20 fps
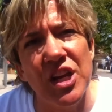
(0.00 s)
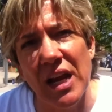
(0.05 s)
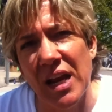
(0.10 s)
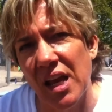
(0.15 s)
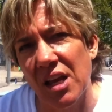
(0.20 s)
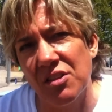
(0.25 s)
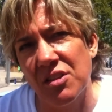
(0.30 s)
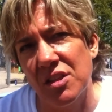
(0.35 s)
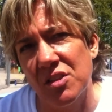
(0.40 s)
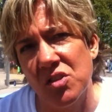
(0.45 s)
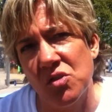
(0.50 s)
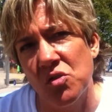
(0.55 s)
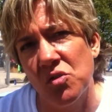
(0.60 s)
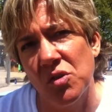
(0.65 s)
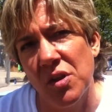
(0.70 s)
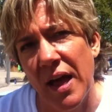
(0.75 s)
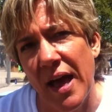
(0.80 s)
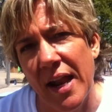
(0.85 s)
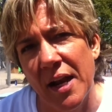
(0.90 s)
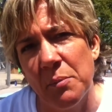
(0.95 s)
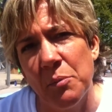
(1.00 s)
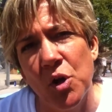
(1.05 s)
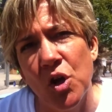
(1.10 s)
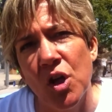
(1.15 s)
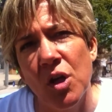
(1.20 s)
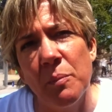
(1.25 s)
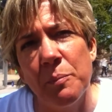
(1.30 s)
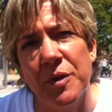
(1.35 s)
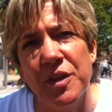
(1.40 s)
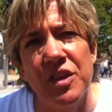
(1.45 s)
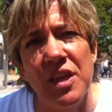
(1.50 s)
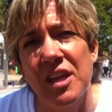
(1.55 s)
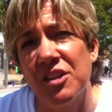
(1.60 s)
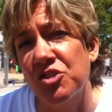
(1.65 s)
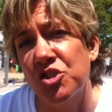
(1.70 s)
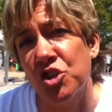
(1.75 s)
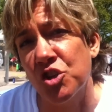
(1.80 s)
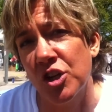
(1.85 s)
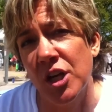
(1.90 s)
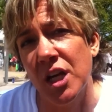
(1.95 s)
check out this cool animal, but
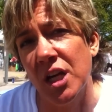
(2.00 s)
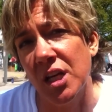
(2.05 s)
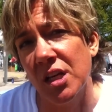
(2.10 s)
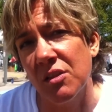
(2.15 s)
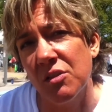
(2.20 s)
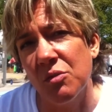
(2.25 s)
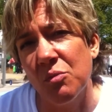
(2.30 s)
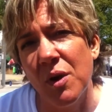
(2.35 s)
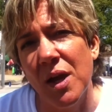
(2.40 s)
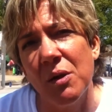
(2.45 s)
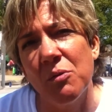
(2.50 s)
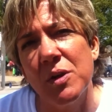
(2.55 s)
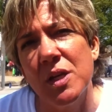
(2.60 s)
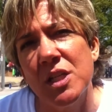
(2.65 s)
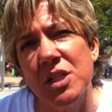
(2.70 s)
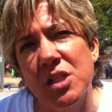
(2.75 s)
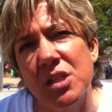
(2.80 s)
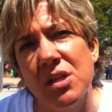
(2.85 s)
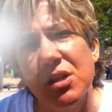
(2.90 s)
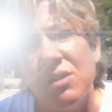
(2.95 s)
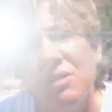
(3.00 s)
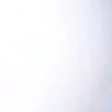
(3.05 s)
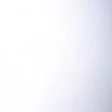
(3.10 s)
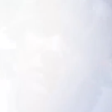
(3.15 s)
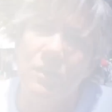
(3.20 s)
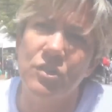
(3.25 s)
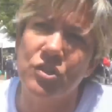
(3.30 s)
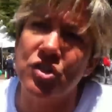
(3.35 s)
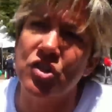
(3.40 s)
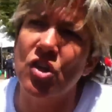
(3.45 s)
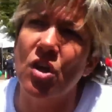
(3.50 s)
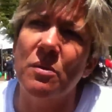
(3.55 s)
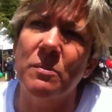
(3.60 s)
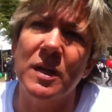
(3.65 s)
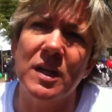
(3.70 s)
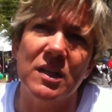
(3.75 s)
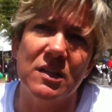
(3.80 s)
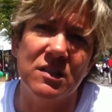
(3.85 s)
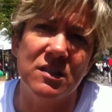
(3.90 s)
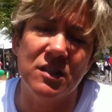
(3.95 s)
then treat it the way we do there's so
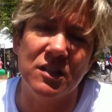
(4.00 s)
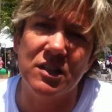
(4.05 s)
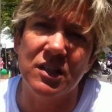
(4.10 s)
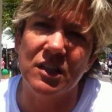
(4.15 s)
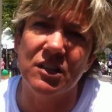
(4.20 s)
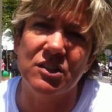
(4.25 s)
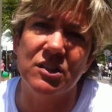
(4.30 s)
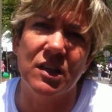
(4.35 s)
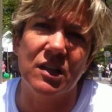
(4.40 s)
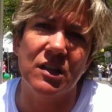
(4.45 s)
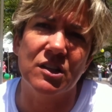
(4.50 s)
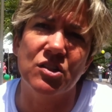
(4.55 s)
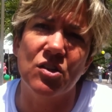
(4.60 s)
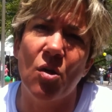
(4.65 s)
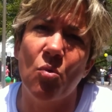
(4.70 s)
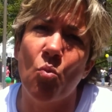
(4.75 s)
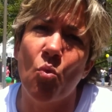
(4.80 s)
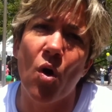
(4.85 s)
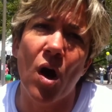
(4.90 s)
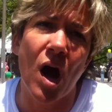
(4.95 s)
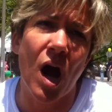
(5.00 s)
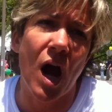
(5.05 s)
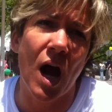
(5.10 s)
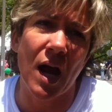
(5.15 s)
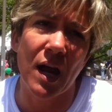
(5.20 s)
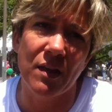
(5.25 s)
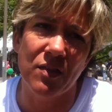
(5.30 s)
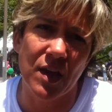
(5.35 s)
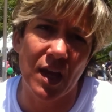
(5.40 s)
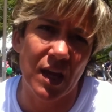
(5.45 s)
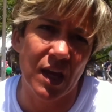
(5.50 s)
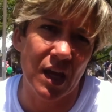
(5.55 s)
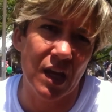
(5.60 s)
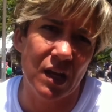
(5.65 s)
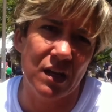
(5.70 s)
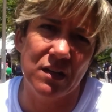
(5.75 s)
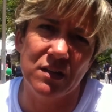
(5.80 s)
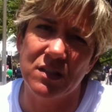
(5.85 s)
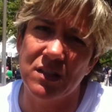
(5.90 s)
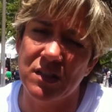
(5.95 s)
many statistics on why they
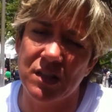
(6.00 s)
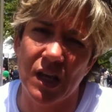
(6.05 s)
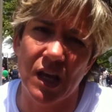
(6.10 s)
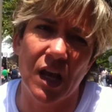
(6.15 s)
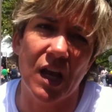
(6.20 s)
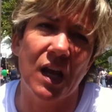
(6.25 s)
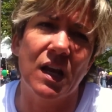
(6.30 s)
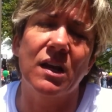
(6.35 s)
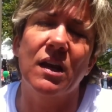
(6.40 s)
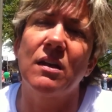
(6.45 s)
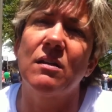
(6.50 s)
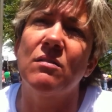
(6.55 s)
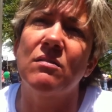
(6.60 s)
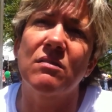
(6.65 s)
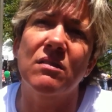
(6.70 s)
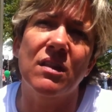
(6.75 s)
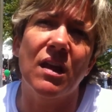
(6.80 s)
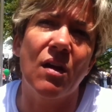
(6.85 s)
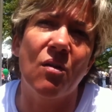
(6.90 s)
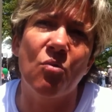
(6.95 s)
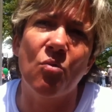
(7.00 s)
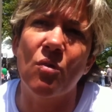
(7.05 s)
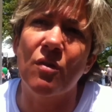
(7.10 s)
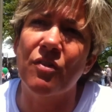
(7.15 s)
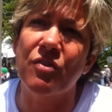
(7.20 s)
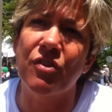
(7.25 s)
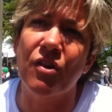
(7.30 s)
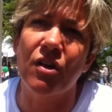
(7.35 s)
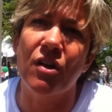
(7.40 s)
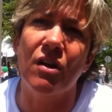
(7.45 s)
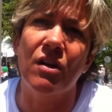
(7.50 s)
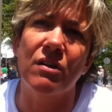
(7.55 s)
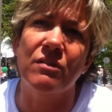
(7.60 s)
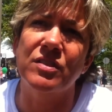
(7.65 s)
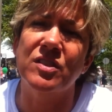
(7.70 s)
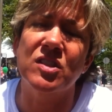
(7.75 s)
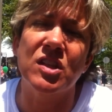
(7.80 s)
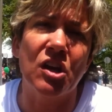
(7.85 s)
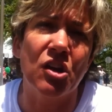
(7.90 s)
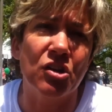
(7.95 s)
get sick and the
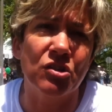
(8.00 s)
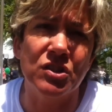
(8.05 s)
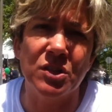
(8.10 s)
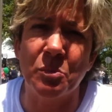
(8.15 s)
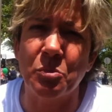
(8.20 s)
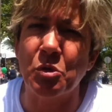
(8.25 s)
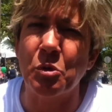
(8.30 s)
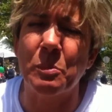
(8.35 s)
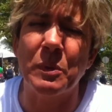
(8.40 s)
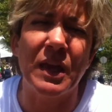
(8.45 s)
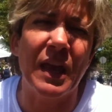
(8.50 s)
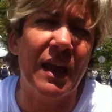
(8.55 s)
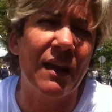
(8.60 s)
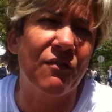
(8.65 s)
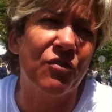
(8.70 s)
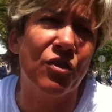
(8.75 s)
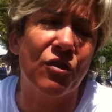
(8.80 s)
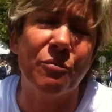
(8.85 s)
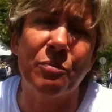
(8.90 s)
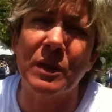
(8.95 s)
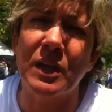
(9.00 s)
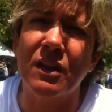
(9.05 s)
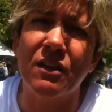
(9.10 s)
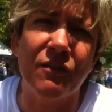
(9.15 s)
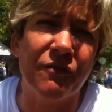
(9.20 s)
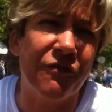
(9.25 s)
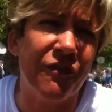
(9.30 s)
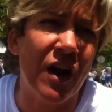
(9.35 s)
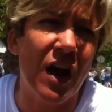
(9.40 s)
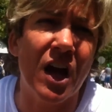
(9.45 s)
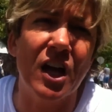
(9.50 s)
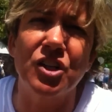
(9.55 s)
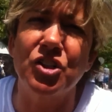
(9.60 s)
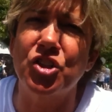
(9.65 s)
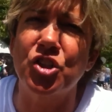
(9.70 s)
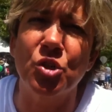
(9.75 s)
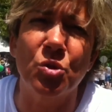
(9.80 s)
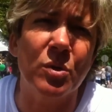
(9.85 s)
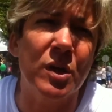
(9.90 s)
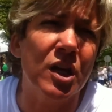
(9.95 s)
stereotypical behavior of being confined,
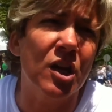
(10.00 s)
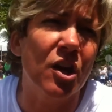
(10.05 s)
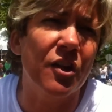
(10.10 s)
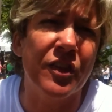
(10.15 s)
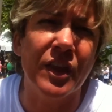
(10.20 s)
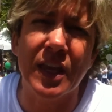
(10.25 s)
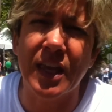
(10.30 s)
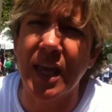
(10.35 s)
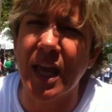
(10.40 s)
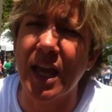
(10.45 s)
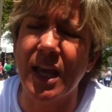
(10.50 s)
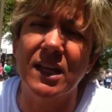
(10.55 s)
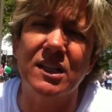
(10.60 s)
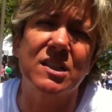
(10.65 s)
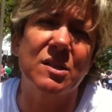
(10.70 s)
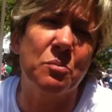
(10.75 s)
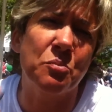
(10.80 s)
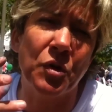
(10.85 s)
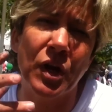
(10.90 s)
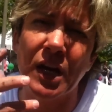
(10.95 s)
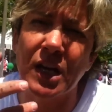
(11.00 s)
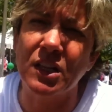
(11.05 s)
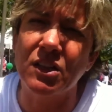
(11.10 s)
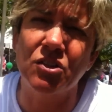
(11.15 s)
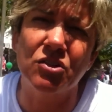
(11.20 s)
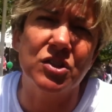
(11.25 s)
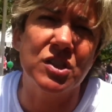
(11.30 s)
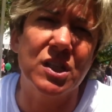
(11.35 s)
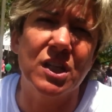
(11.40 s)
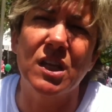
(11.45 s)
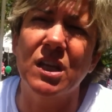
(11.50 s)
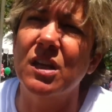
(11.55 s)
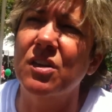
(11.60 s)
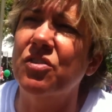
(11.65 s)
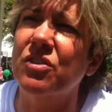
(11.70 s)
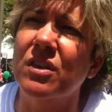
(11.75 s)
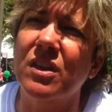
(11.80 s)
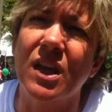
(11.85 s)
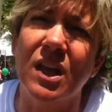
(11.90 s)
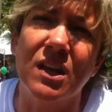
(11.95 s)
chewing on the gates and breaking their teeth
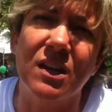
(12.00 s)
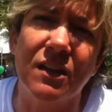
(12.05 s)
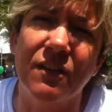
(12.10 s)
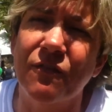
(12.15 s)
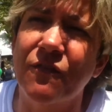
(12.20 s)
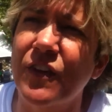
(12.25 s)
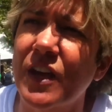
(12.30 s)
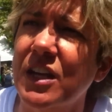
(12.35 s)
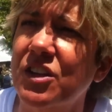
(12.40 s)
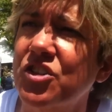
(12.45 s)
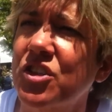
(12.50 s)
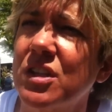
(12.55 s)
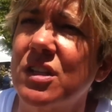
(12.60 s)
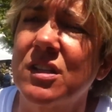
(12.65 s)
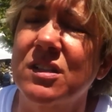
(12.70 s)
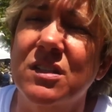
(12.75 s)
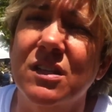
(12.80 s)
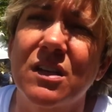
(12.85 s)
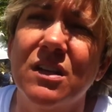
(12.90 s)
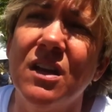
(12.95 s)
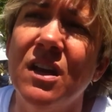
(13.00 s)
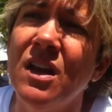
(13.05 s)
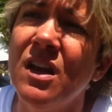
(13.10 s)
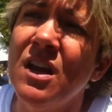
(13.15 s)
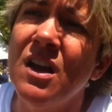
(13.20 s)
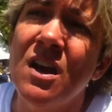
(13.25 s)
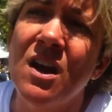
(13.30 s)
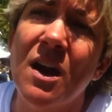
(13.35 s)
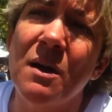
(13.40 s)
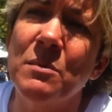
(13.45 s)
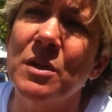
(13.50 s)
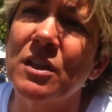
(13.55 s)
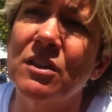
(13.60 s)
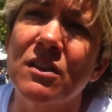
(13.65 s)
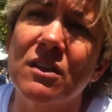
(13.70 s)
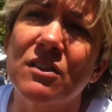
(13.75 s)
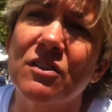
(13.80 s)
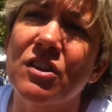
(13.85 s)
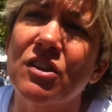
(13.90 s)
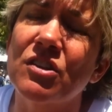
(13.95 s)
and getting infections. And I mean,
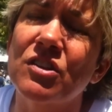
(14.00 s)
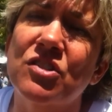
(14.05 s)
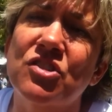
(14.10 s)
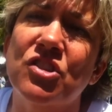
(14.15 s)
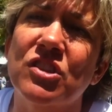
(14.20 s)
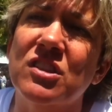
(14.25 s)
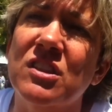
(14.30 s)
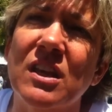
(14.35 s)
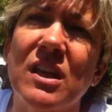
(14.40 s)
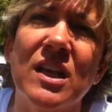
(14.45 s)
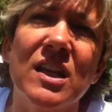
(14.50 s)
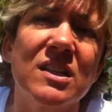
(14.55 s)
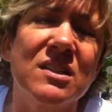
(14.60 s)
there's just